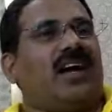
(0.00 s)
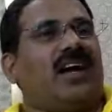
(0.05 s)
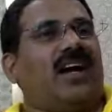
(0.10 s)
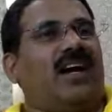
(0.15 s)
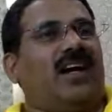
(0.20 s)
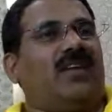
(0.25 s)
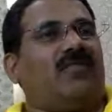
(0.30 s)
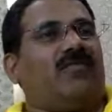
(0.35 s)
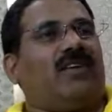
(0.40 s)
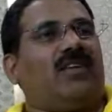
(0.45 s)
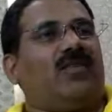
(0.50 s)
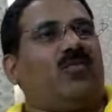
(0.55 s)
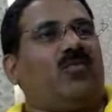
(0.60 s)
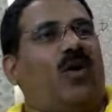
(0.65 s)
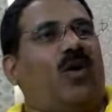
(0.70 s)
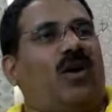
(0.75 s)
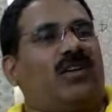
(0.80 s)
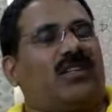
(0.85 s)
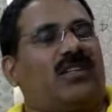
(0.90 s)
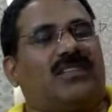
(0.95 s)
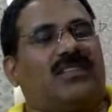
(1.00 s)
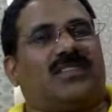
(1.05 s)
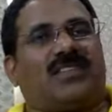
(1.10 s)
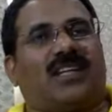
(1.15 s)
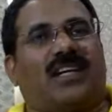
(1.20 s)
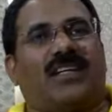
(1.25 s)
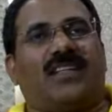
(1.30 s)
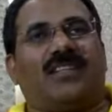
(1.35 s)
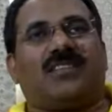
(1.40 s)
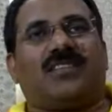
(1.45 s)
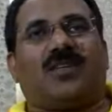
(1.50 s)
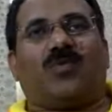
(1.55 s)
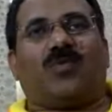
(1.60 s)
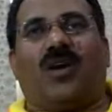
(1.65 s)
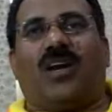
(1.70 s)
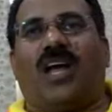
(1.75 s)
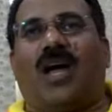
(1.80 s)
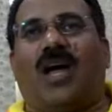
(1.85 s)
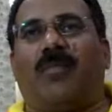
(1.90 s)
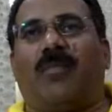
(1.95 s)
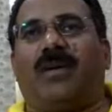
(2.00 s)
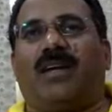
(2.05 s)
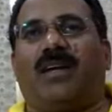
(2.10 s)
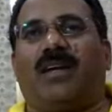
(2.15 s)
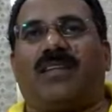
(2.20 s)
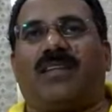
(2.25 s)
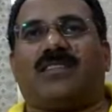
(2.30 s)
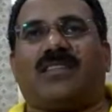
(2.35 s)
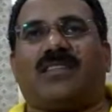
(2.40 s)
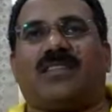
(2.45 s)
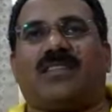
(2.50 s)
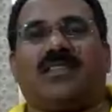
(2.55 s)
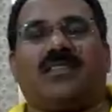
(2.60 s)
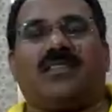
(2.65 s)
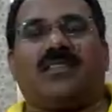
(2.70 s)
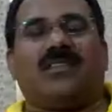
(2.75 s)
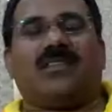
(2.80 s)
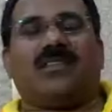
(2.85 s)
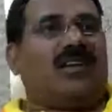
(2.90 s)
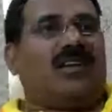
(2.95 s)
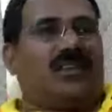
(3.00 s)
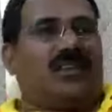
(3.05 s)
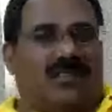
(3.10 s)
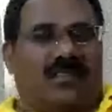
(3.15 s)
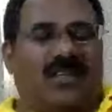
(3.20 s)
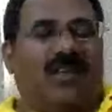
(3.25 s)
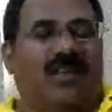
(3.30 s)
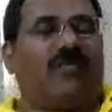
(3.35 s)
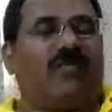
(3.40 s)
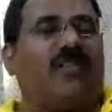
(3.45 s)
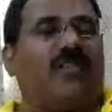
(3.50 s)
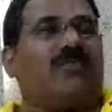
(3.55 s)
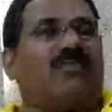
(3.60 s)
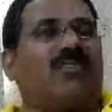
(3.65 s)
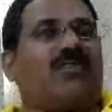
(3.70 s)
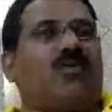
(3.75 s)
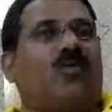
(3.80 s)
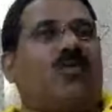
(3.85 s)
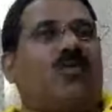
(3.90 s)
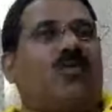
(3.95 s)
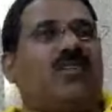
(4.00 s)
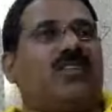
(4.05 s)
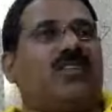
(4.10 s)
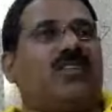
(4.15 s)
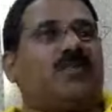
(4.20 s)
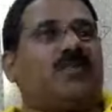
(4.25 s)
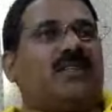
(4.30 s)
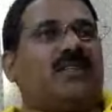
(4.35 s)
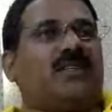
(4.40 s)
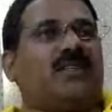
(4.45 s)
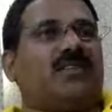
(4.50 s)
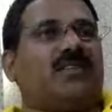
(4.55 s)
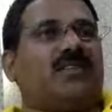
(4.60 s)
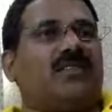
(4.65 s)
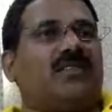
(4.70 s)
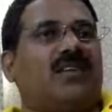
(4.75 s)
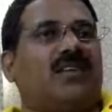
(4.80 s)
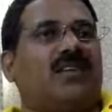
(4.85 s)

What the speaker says: And when he walked inside, he said, what happened? I said, they are filled with the Holy Spirit.